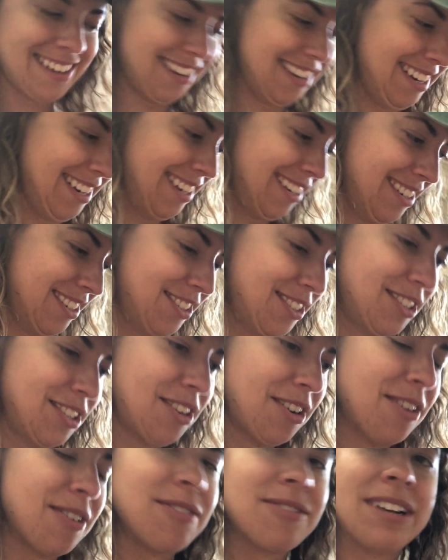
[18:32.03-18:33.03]
And
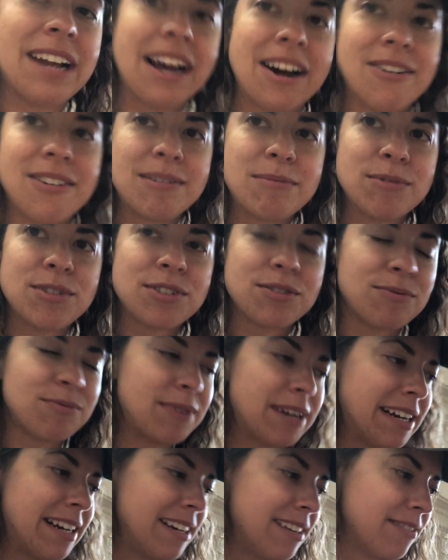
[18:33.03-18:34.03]
so now I'm just
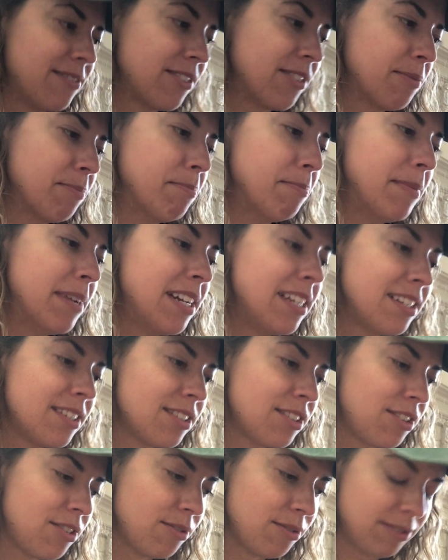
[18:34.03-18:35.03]
waiting for
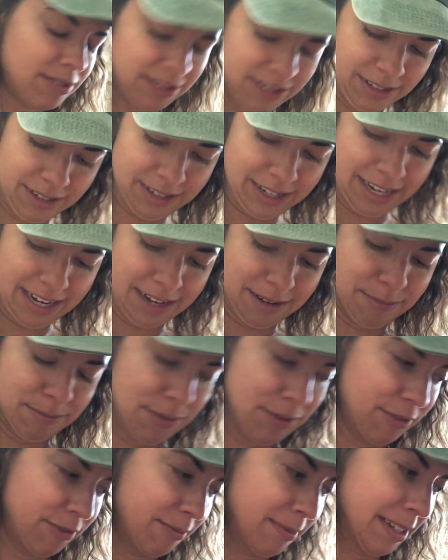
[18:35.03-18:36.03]
minuscule little head
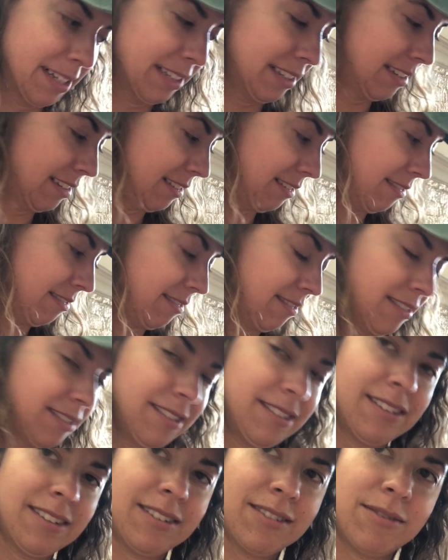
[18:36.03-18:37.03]
movements
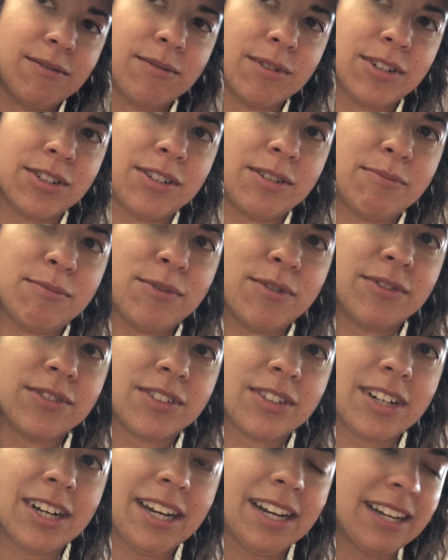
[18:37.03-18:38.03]
where she moves
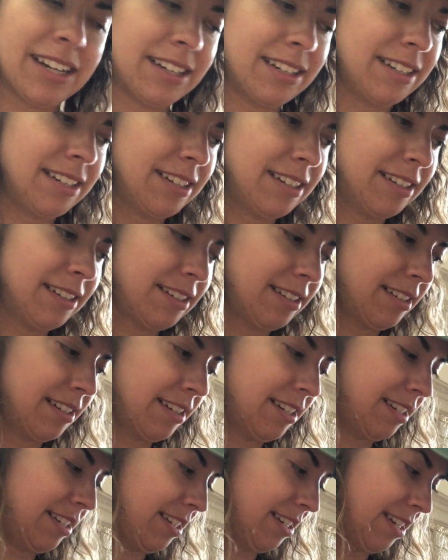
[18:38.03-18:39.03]
her head
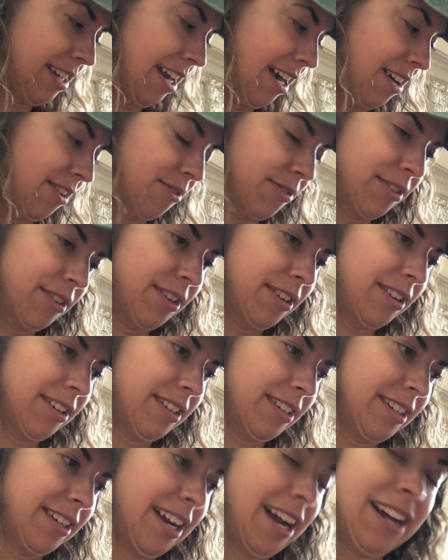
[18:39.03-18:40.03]
down,
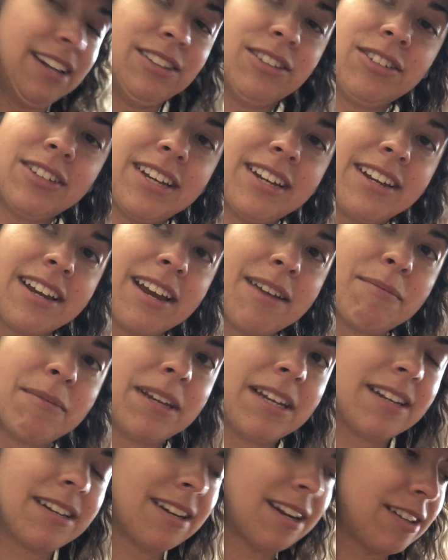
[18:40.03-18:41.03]
not looking at
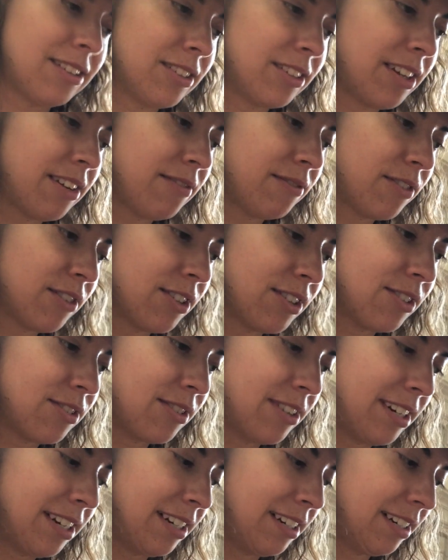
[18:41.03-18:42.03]
me and not looking for a
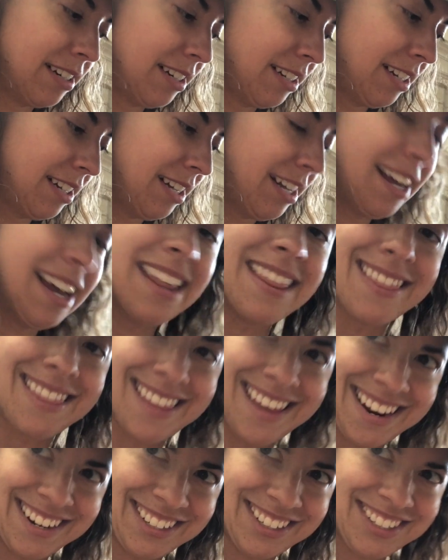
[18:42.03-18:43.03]
treat, and
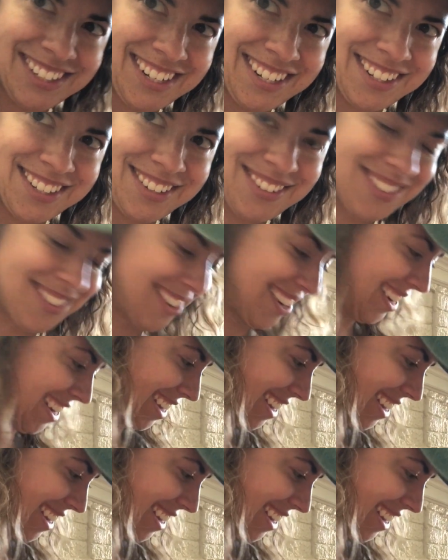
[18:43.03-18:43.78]
then she gets a treat.